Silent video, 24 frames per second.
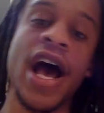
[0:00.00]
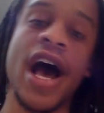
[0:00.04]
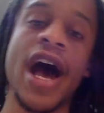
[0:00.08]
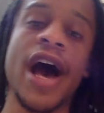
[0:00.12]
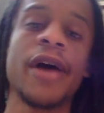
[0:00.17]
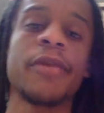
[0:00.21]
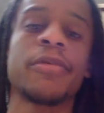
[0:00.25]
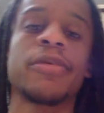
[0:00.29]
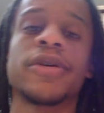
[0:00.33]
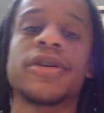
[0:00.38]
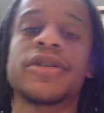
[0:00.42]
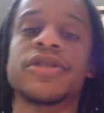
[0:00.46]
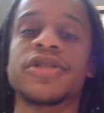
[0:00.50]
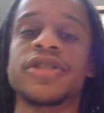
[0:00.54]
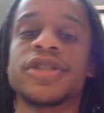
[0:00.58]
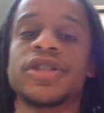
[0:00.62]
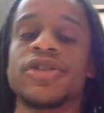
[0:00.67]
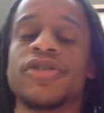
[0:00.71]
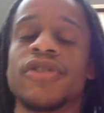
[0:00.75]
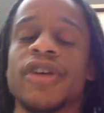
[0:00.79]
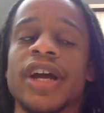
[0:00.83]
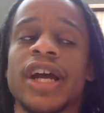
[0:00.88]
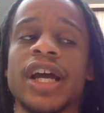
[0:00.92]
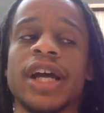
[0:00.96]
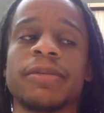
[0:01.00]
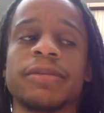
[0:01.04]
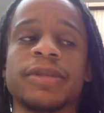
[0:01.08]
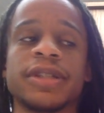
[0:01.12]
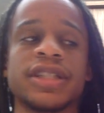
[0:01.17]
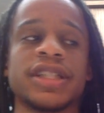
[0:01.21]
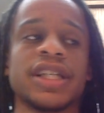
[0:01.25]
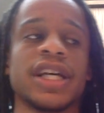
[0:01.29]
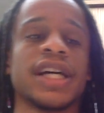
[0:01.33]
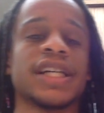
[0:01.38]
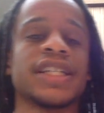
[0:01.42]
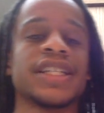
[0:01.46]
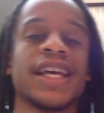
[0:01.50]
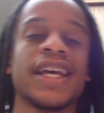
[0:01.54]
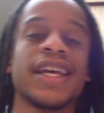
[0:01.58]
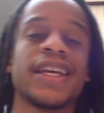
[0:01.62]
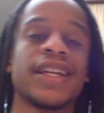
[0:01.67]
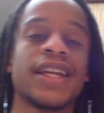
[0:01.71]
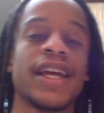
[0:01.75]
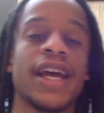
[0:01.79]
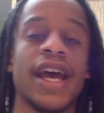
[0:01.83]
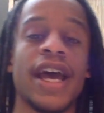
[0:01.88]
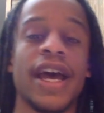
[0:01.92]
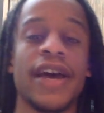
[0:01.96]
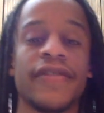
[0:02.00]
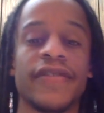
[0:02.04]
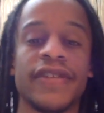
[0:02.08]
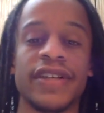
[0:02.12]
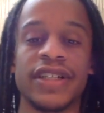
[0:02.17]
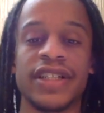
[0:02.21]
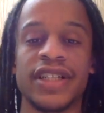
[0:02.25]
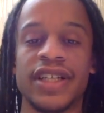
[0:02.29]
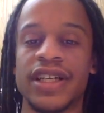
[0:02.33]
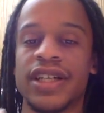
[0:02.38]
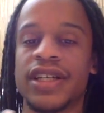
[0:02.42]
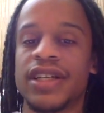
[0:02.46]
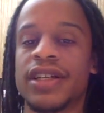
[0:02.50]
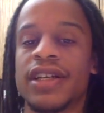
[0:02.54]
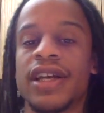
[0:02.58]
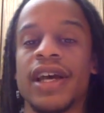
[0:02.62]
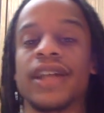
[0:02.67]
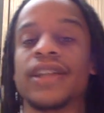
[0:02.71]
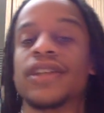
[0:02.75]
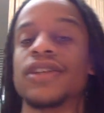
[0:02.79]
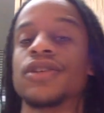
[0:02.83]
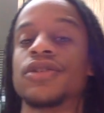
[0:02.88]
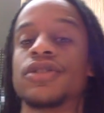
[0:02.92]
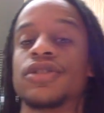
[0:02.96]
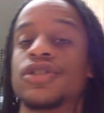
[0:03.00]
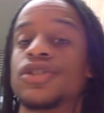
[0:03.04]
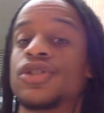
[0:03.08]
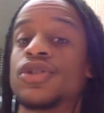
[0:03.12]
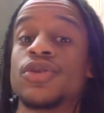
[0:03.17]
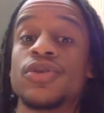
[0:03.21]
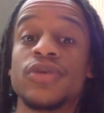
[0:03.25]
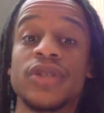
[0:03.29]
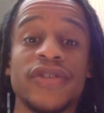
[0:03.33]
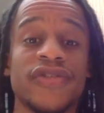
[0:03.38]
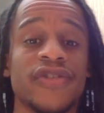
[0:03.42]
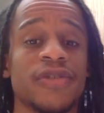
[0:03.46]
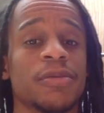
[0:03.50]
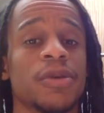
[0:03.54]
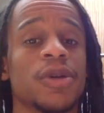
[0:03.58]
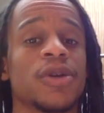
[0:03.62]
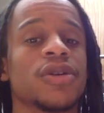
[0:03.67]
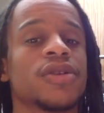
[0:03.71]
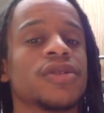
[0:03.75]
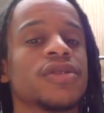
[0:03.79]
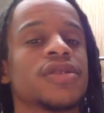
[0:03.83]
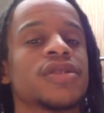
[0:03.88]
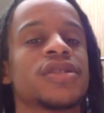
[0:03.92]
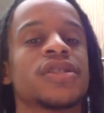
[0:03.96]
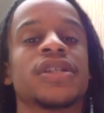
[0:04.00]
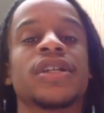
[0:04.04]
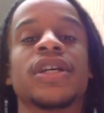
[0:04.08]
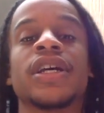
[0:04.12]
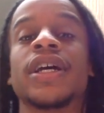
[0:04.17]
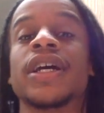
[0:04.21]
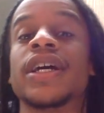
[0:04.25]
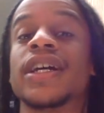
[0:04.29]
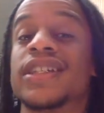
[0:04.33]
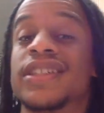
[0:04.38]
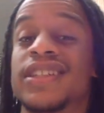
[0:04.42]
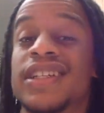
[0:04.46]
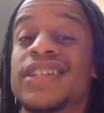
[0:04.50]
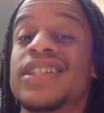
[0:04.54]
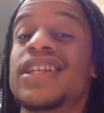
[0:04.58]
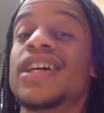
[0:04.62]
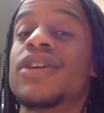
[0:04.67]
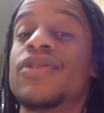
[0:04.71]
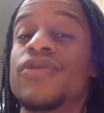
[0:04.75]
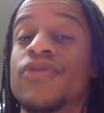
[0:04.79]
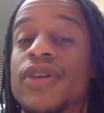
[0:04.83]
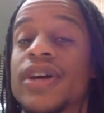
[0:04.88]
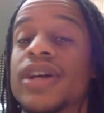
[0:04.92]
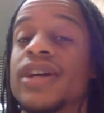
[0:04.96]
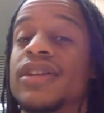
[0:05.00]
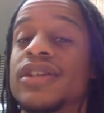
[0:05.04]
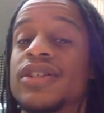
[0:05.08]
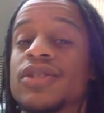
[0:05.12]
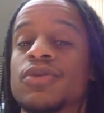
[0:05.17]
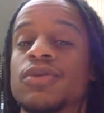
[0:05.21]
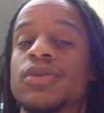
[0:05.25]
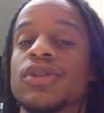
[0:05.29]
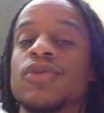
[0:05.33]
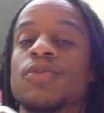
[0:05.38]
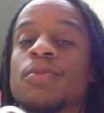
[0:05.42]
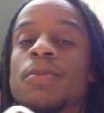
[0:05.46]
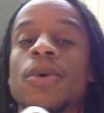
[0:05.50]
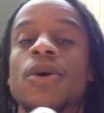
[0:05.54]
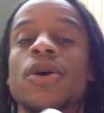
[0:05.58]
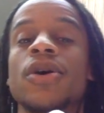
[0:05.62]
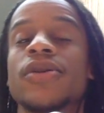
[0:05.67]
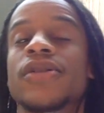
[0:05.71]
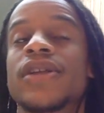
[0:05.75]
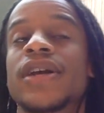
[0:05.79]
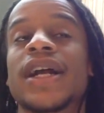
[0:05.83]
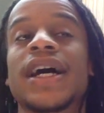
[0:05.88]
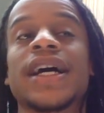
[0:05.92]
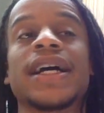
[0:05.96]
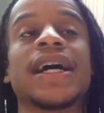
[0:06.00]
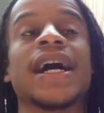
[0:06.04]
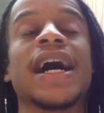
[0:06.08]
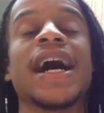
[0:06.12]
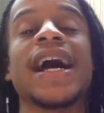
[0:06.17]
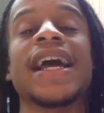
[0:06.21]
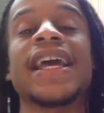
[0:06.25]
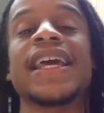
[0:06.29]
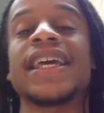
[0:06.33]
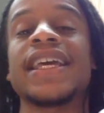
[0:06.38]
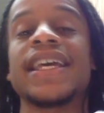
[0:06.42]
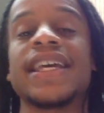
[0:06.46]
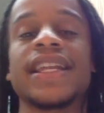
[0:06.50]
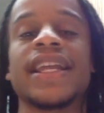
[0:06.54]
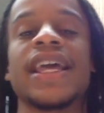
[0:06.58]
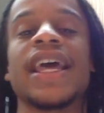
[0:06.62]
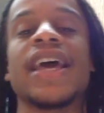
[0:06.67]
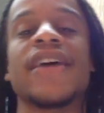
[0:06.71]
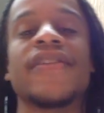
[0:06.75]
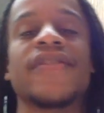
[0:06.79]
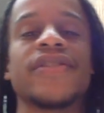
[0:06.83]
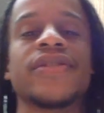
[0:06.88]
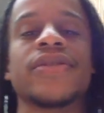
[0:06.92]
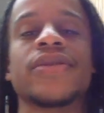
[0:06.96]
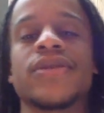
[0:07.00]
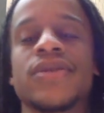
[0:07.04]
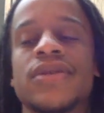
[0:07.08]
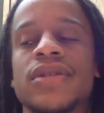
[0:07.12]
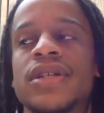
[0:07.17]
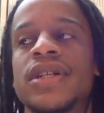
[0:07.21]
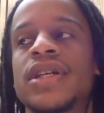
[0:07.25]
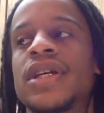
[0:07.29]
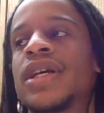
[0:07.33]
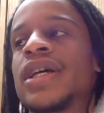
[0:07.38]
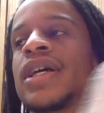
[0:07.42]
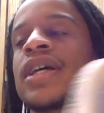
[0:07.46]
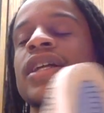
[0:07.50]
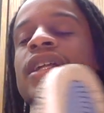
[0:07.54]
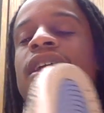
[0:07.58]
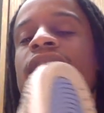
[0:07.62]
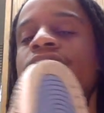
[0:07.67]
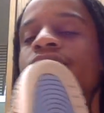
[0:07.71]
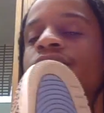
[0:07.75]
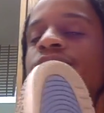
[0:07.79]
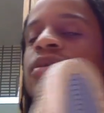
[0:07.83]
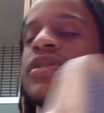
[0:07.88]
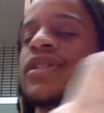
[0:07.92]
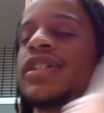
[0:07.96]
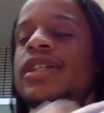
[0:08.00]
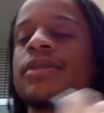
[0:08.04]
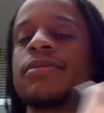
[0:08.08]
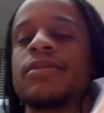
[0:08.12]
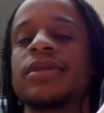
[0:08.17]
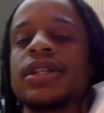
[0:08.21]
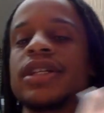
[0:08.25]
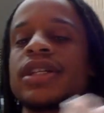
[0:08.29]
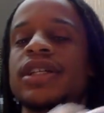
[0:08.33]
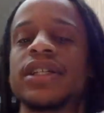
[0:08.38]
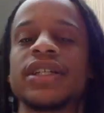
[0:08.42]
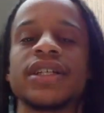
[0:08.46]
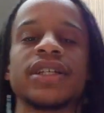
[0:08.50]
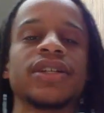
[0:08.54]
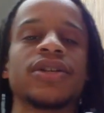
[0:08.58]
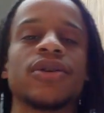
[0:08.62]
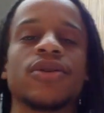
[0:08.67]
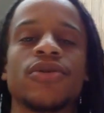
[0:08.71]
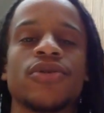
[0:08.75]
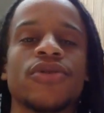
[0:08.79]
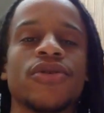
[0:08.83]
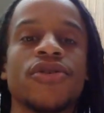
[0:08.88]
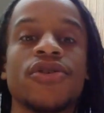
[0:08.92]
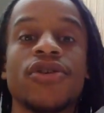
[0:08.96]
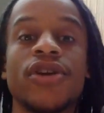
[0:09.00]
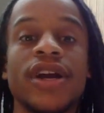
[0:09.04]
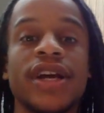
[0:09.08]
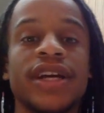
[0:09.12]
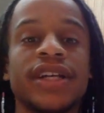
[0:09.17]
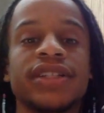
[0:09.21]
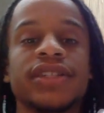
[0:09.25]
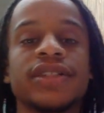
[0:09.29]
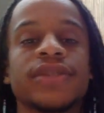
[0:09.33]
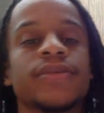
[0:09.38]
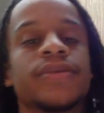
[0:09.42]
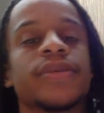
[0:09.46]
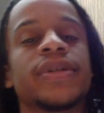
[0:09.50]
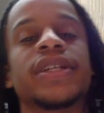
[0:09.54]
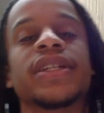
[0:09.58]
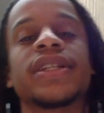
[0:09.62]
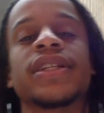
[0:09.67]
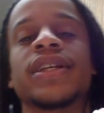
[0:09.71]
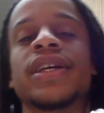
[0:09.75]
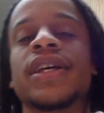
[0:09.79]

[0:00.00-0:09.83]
I personally grabbed a size 8.5 and a 10. I had to go to 2 different malls because that's how rare these were. The mall that I hit heavy on, that you see me go crazy with